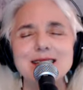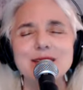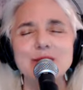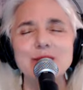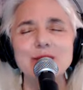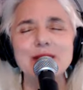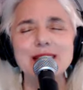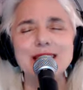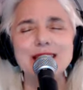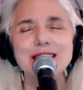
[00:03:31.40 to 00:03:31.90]

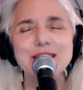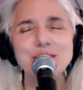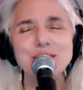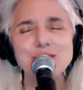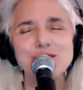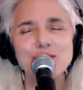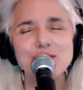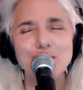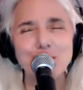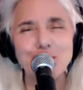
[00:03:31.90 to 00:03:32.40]
we get
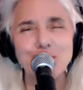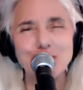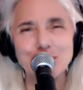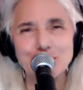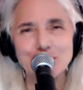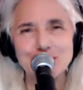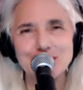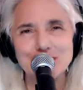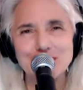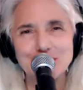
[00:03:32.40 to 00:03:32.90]

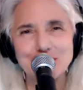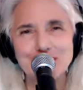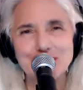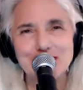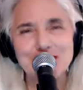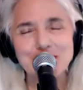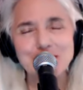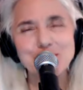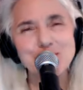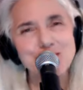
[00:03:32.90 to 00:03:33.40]
absorbed. We
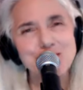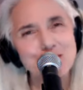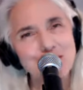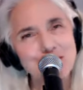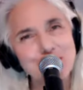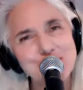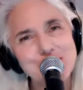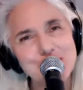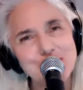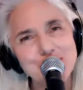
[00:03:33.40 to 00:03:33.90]
get
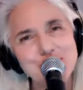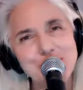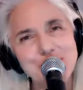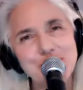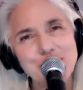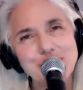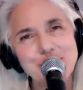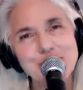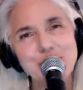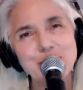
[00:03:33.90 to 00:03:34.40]
absorbed
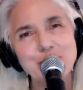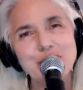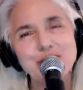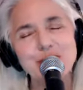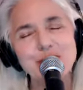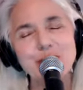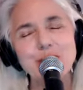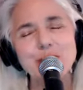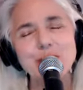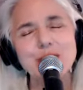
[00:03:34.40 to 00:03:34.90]
sometimes and we
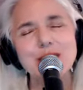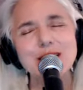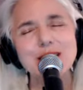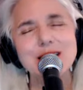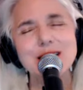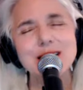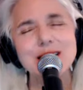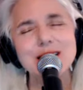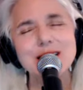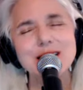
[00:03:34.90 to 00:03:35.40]
don't want
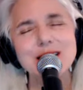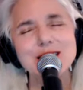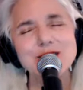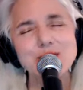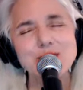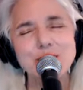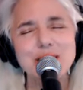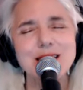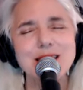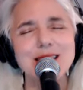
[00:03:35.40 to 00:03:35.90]
to
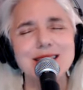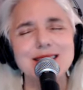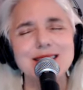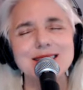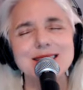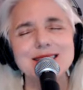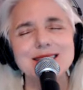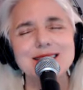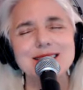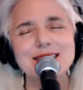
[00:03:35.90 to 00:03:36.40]
speak.
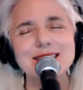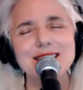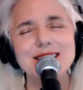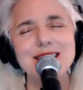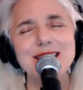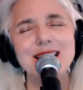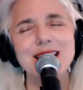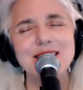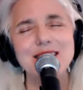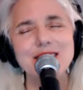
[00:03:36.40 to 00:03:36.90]

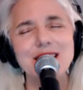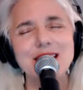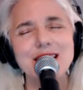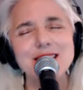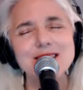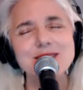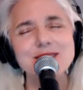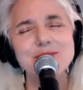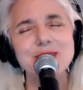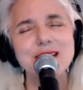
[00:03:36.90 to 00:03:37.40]
And
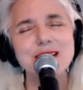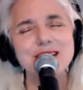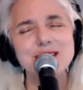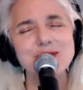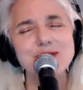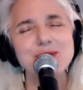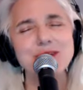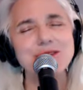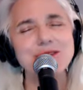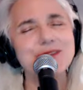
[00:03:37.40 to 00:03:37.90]
that's
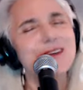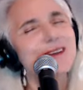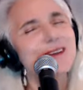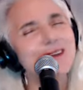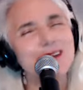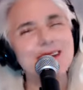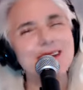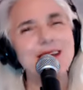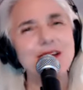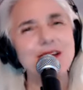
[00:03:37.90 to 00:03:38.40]
because we're
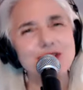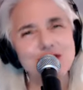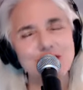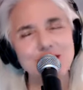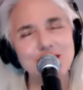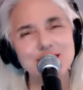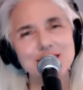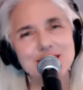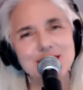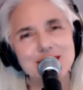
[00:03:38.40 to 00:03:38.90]
feeling that
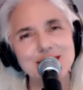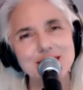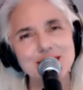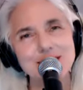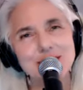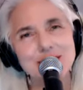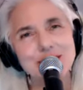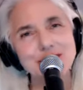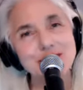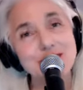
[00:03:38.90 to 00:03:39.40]
Shakti.
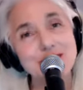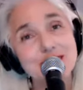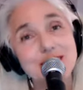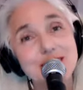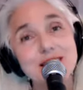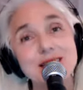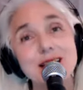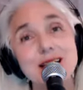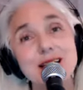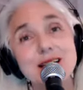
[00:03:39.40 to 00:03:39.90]
We're
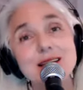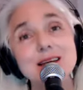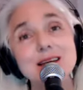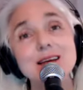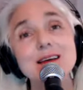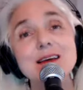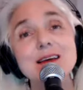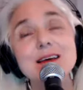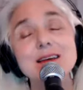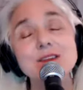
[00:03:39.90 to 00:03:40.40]
feeling that
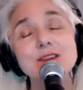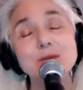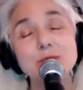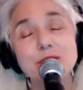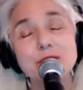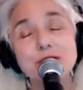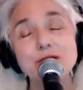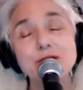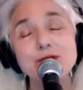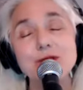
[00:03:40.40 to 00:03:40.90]

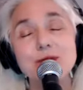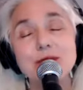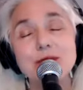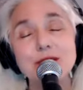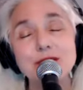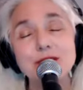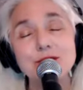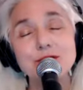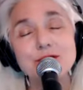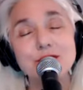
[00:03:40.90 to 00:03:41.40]
spiritual
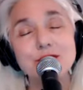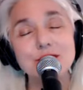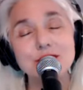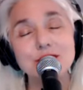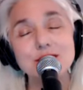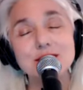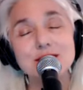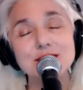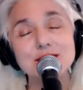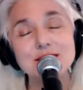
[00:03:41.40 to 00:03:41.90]

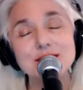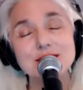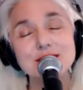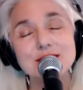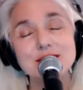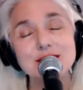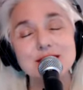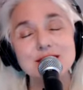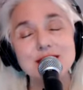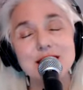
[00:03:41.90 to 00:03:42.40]
energy.
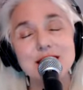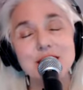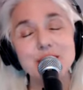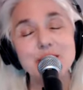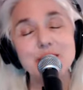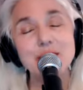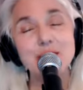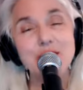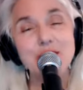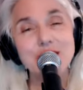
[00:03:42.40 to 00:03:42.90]
And
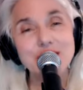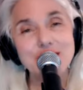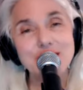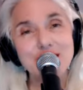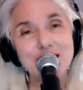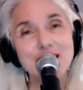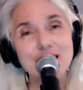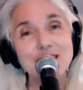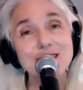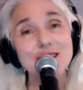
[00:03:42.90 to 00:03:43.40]
we want
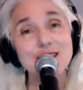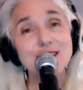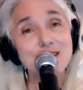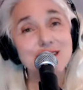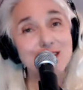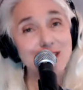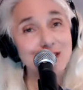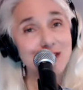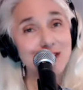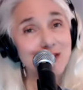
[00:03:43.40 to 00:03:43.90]
that
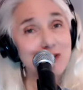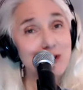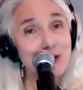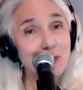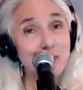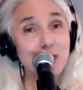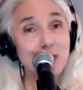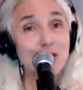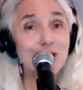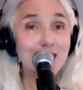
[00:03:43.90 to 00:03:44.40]
to
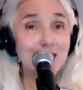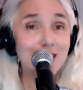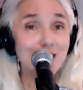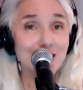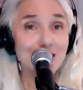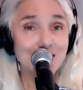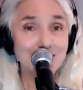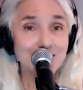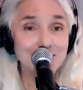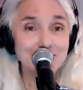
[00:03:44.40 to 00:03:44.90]

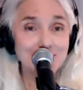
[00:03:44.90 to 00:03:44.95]
percolate.